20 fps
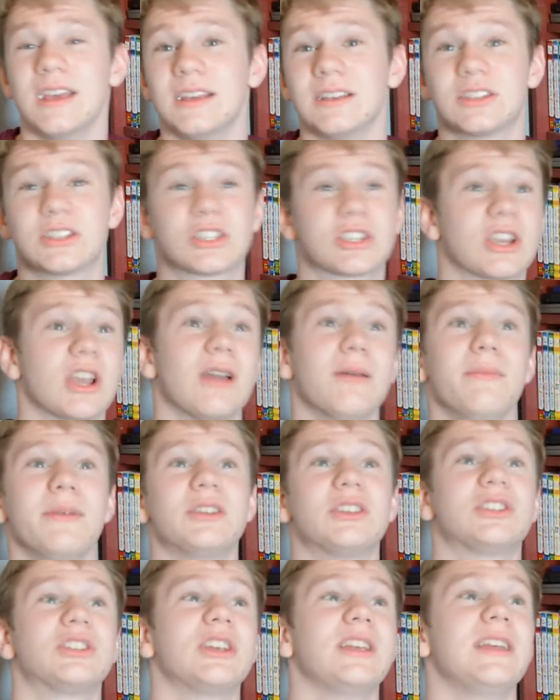
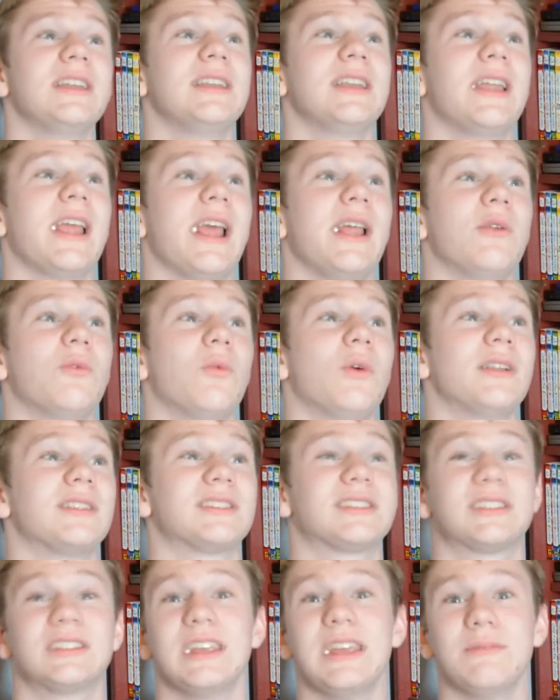skirmishing in what
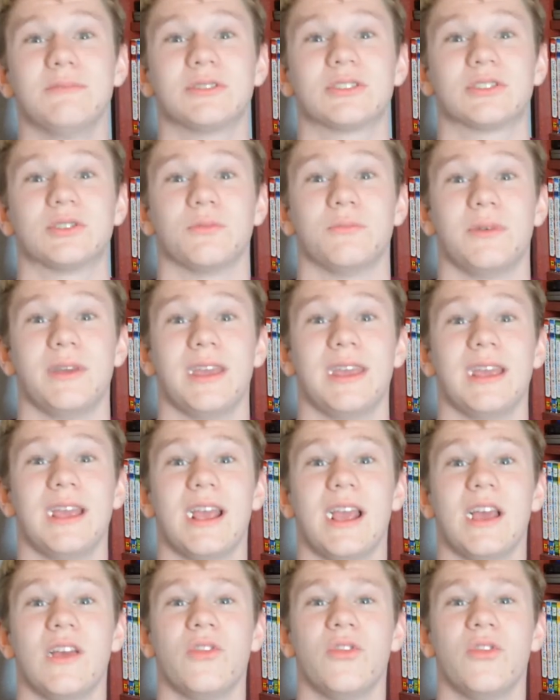seems to be